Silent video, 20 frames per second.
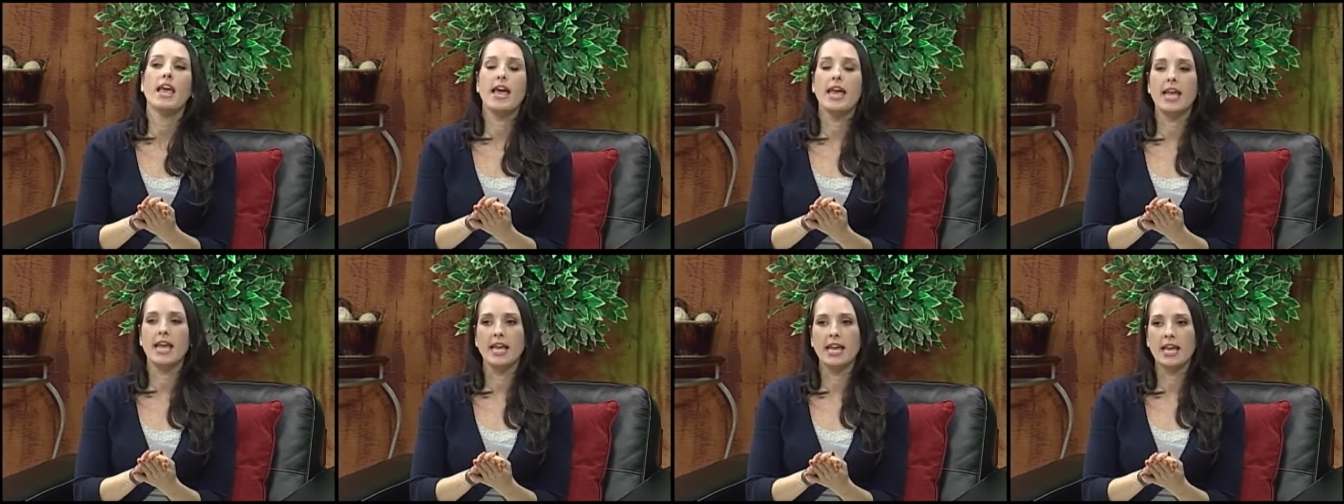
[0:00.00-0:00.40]

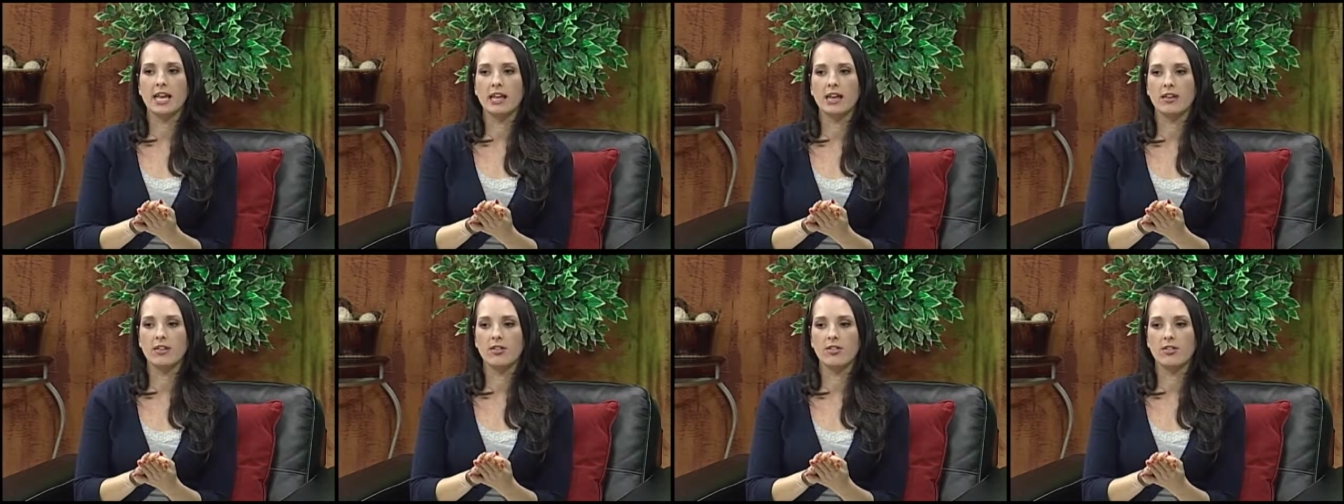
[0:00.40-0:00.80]

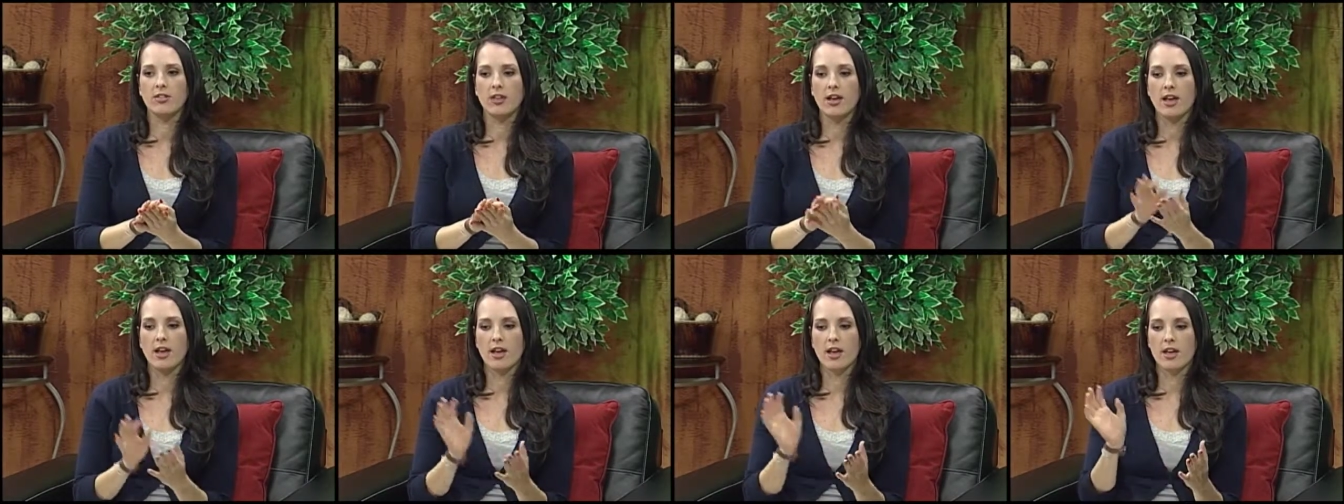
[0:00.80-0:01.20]
And
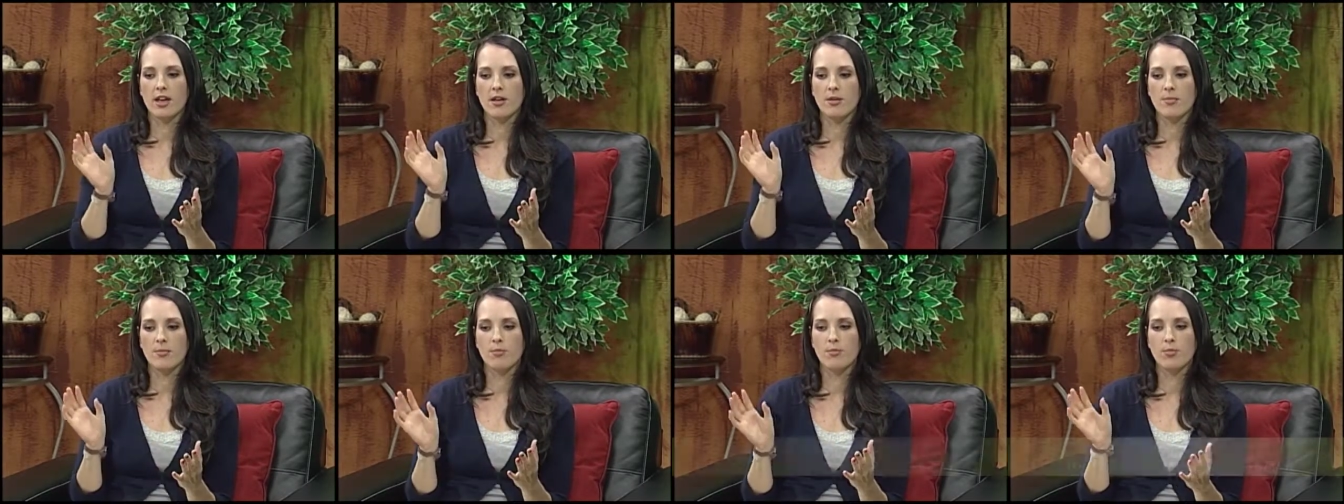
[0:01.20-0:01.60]

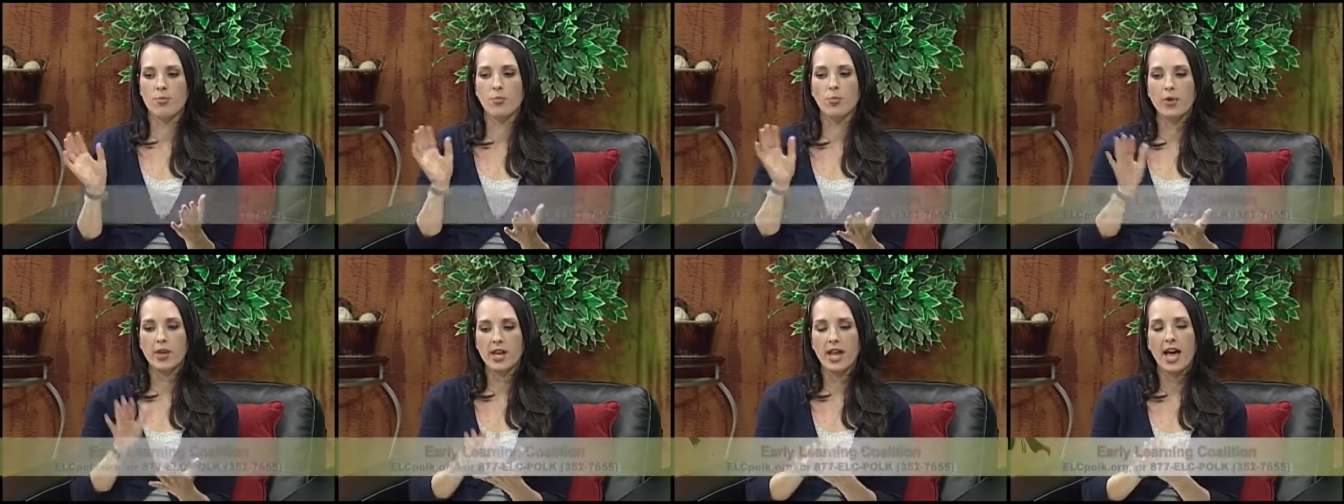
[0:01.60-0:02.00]
um,
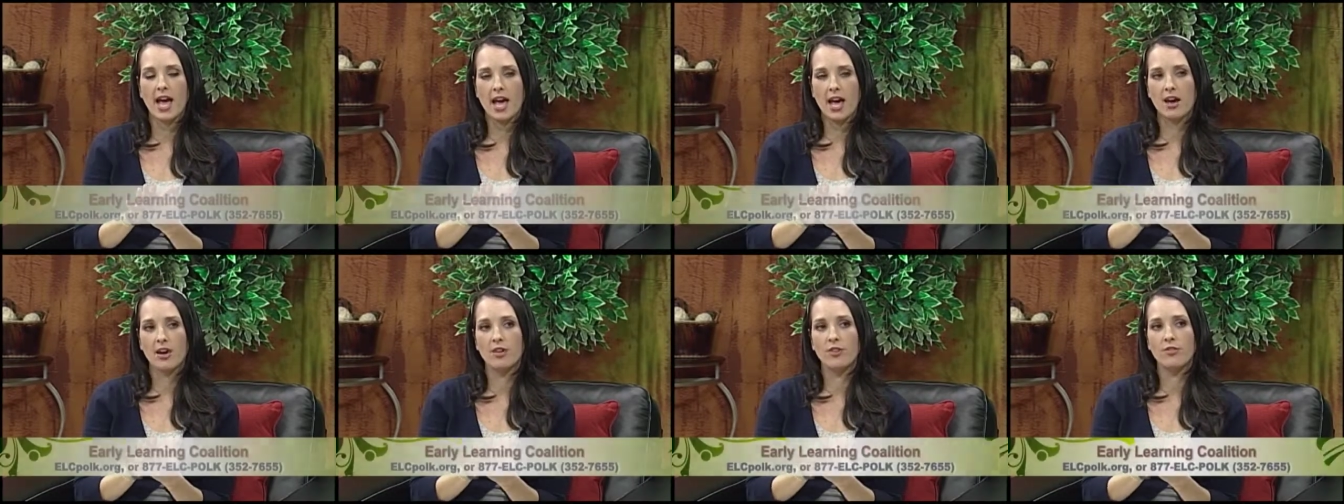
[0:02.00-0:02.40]
we
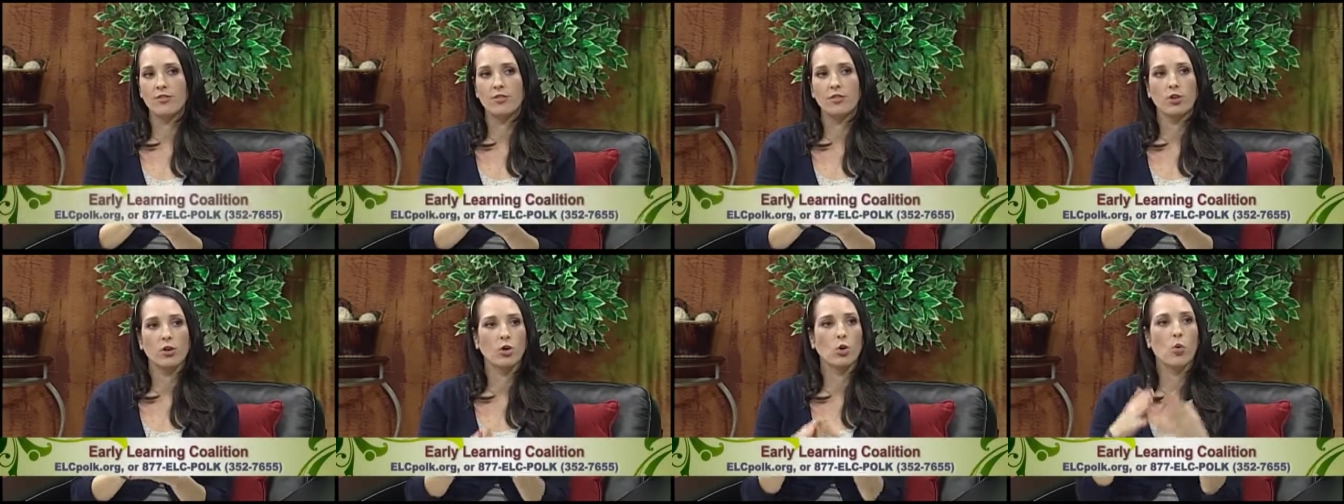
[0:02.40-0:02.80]

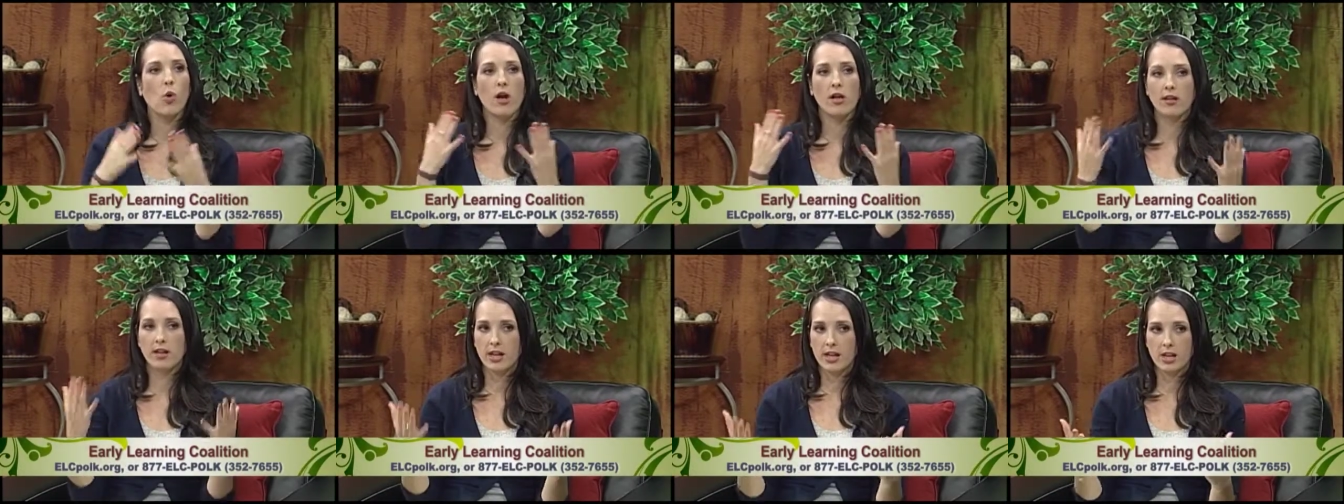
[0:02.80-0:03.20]
have
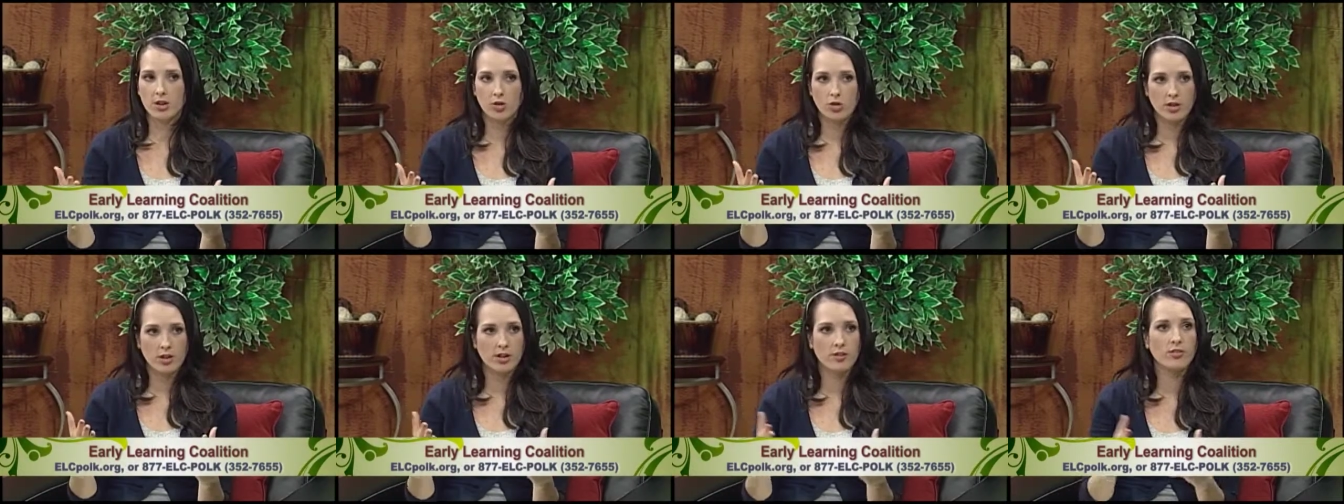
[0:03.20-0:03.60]
quality
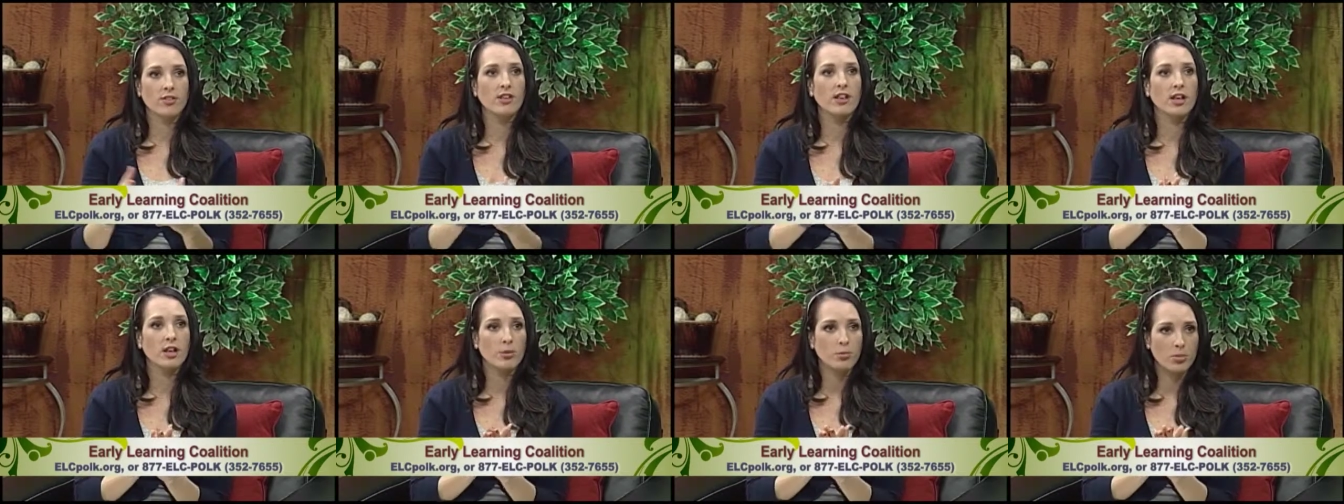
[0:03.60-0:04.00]
initiatives
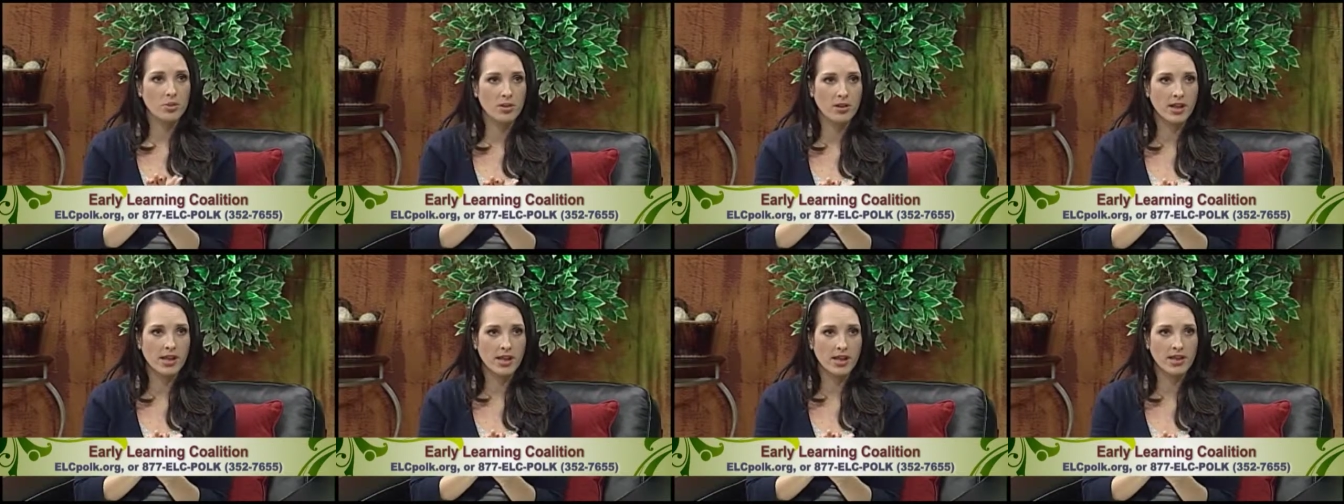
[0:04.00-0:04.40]
in
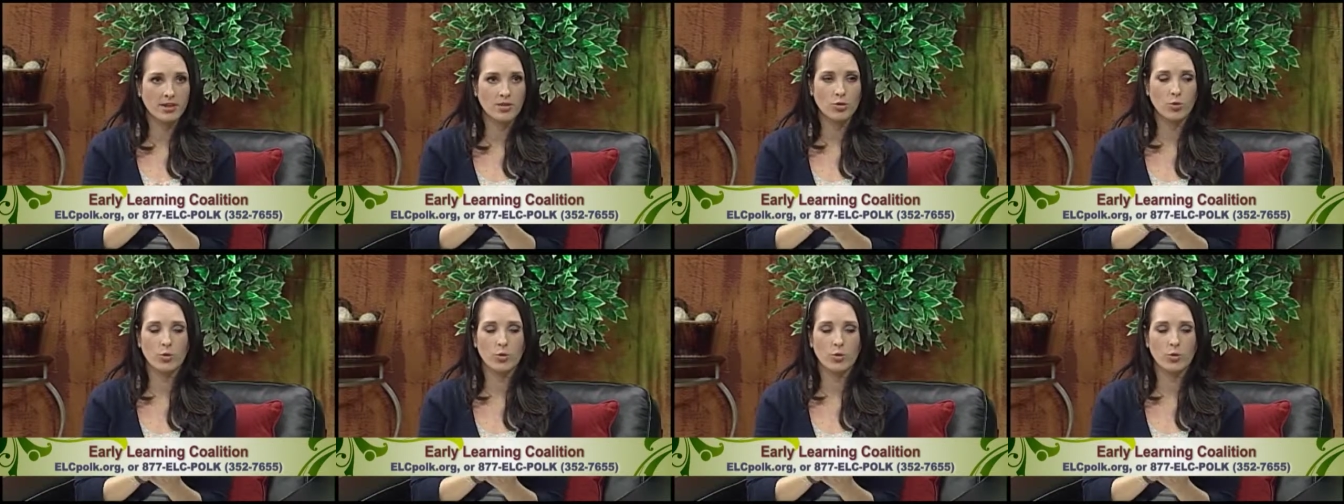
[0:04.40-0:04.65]
place.